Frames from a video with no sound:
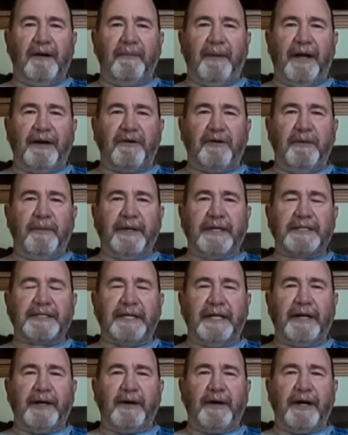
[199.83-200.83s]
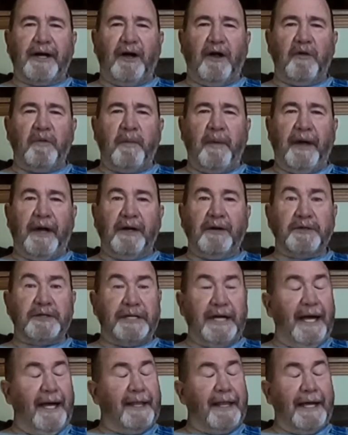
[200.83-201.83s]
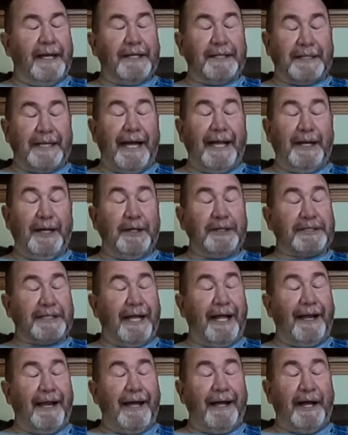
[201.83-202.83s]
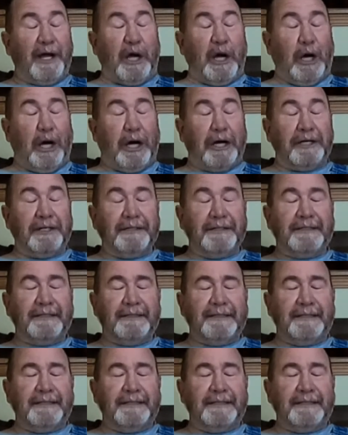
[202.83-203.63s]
And about 2 minutes later, he calls me back, goes, yeah, that looks a lot like a car.